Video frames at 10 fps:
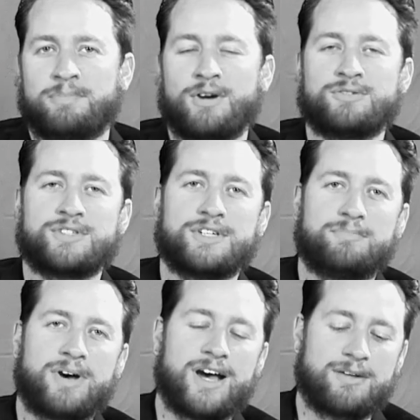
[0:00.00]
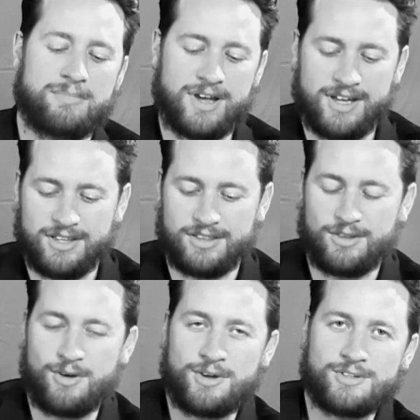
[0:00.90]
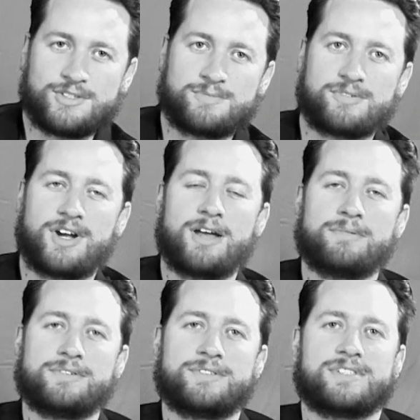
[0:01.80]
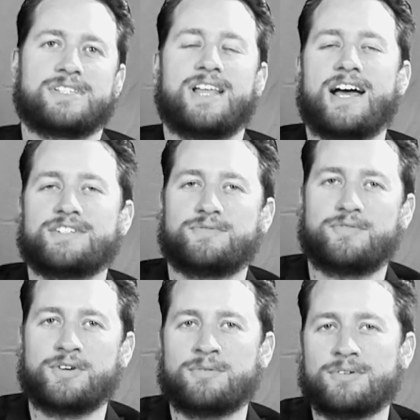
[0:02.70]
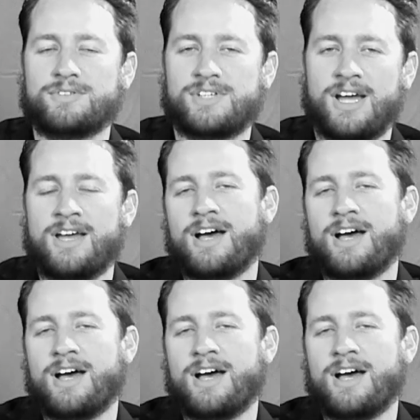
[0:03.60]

posted by my loyal subscribers / viewers.